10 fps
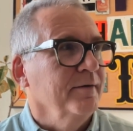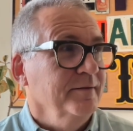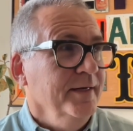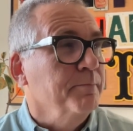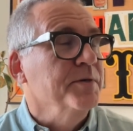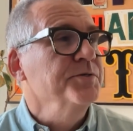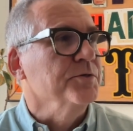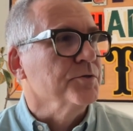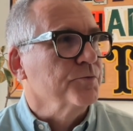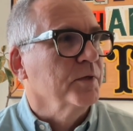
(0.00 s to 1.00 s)
It's like a
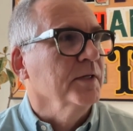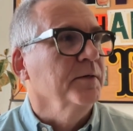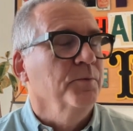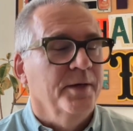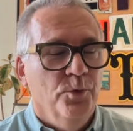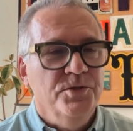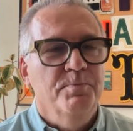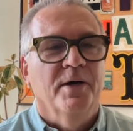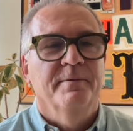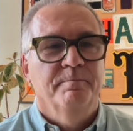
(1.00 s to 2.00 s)
business, really. Like, what's
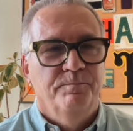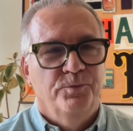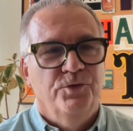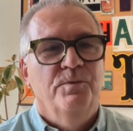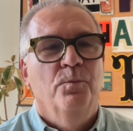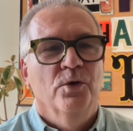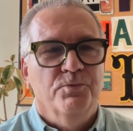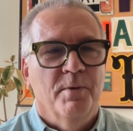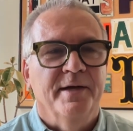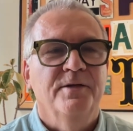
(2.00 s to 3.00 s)
my
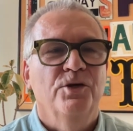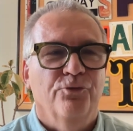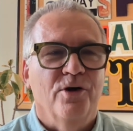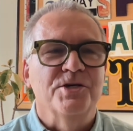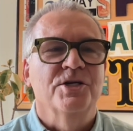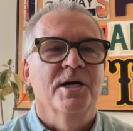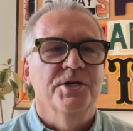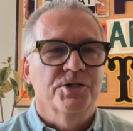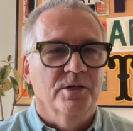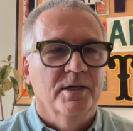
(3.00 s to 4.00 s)

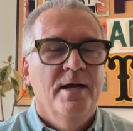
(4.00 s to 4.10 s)
differentiation?